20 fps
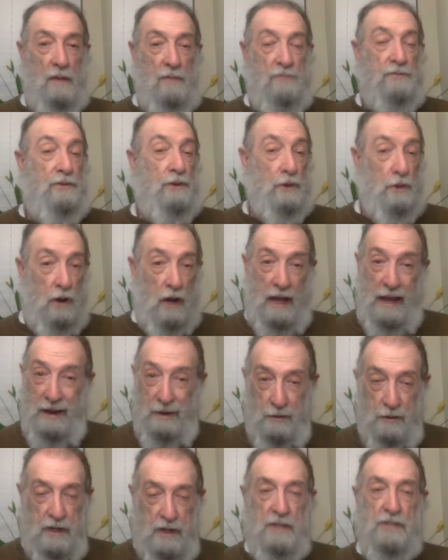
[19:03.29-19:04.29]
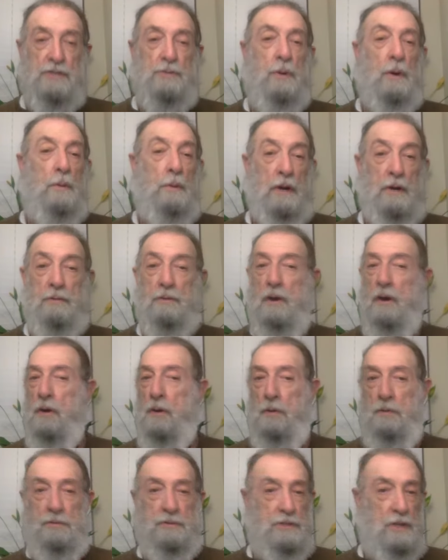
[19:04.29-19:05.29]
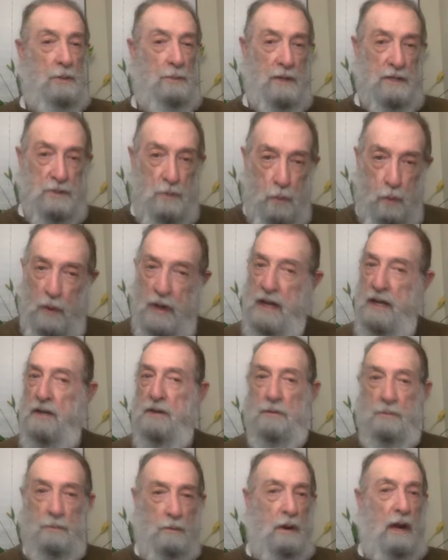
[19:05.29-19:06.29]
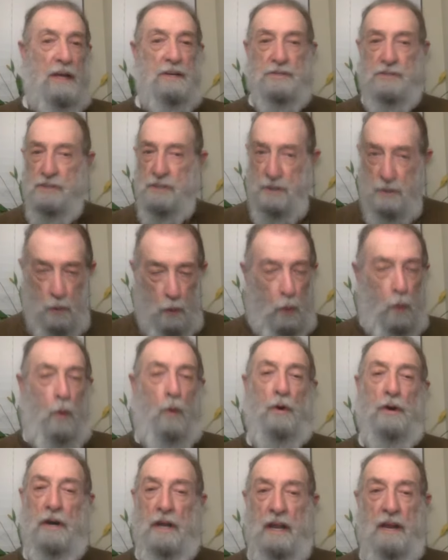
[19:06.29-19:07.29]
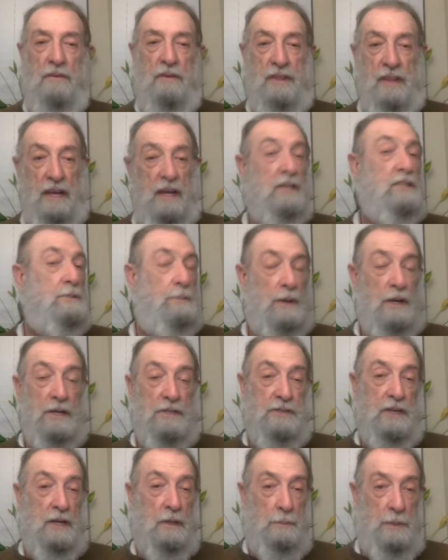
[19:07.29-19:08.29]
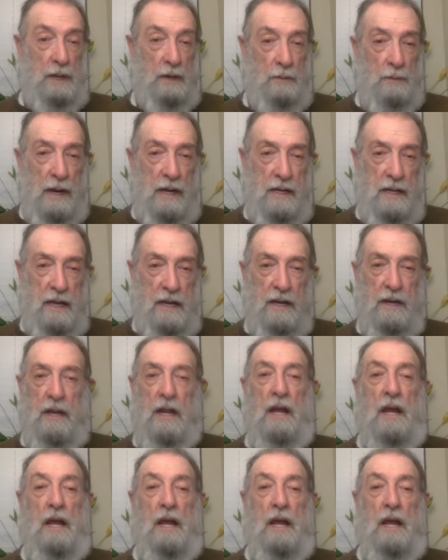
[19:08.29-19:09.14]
fertile areas where we grow so much wheat and rice and corn and everything else, because it'll be irradiated.